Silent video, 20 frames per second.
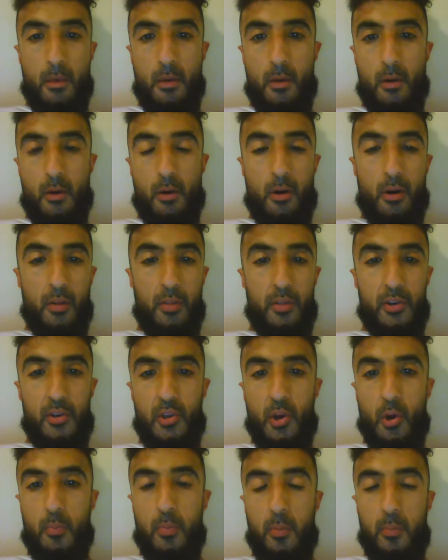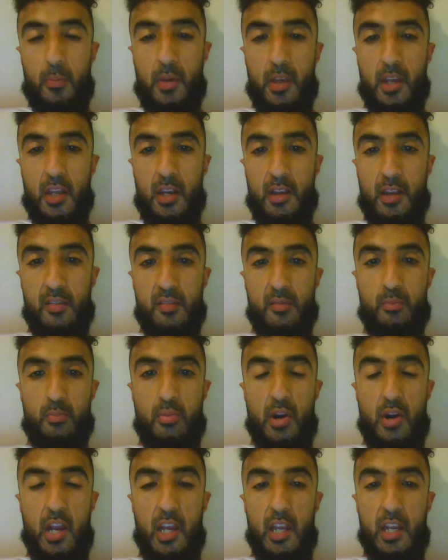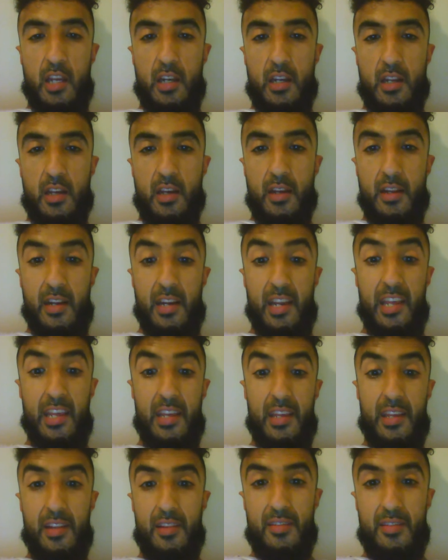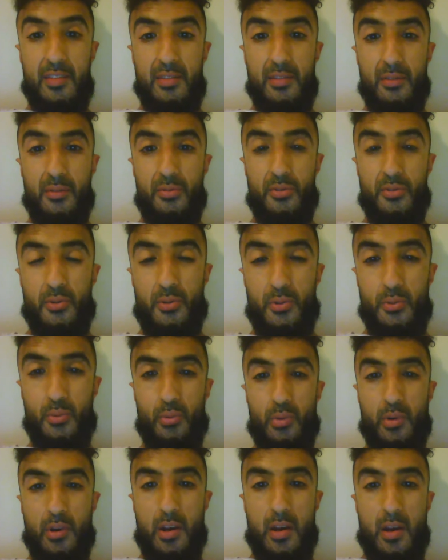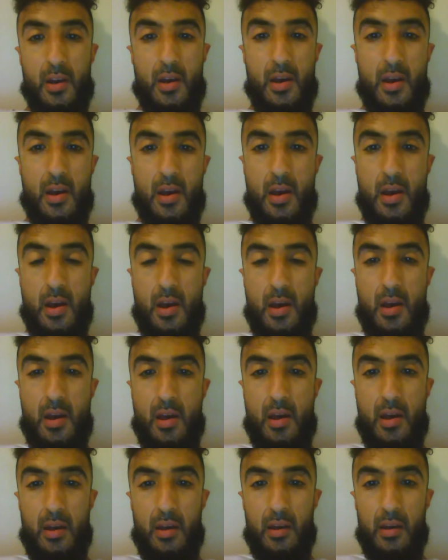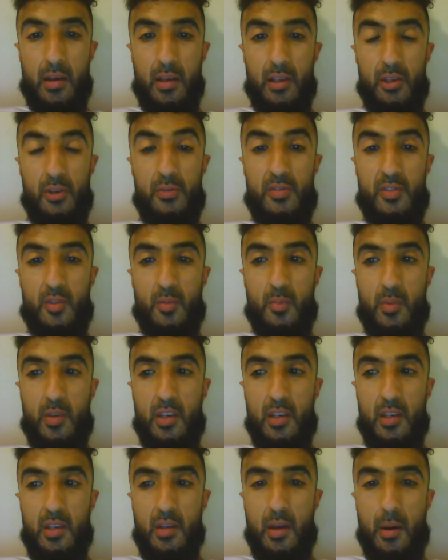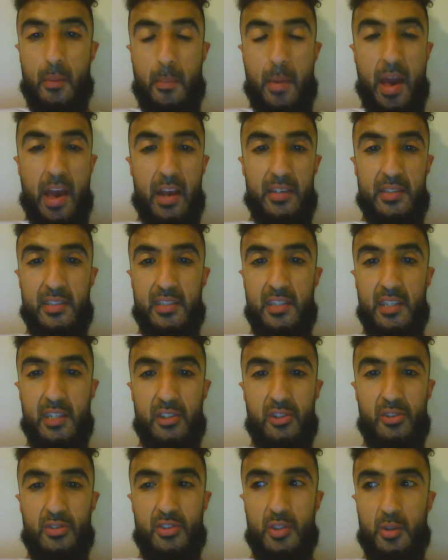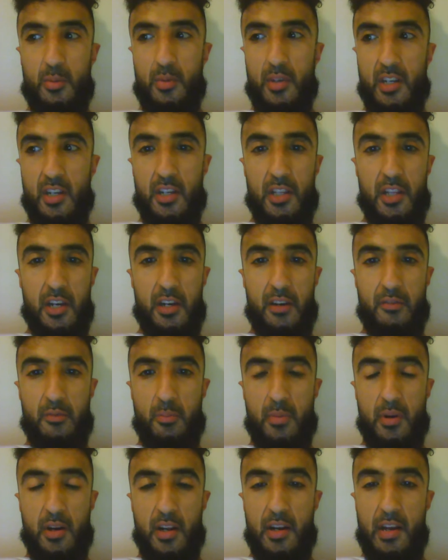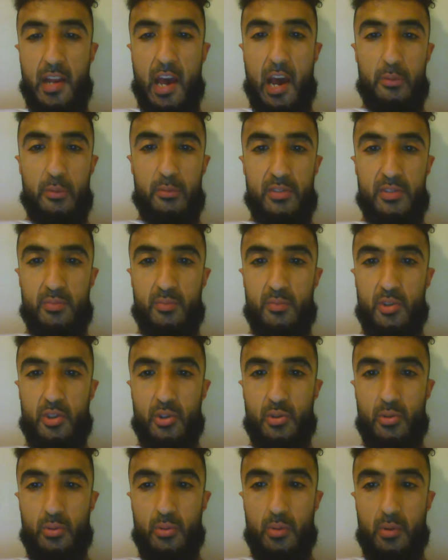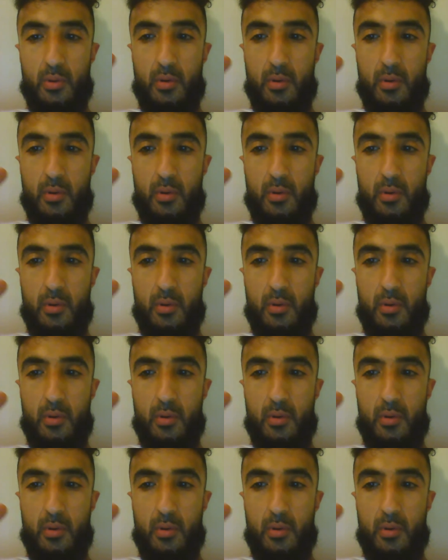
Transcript: all the dopamine his brain needs through, used to be a magazine, used to be a click of a button, now it's through